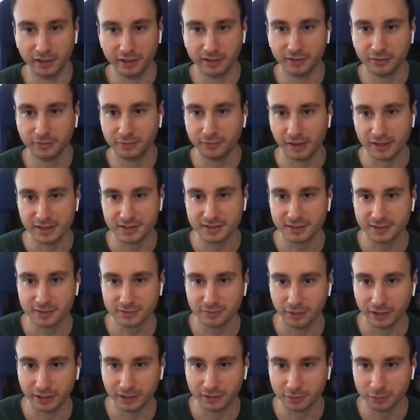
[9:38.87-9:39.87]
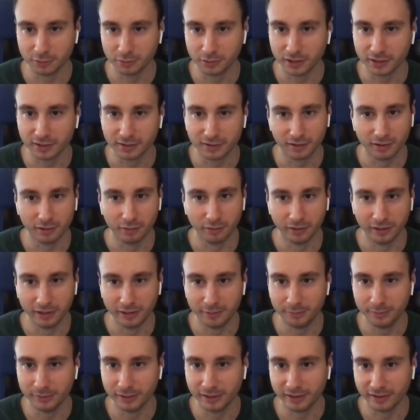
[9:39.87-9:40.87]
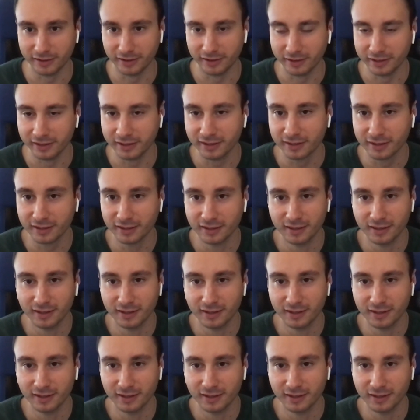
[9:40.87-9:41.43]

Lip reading: fastest way to get our API running.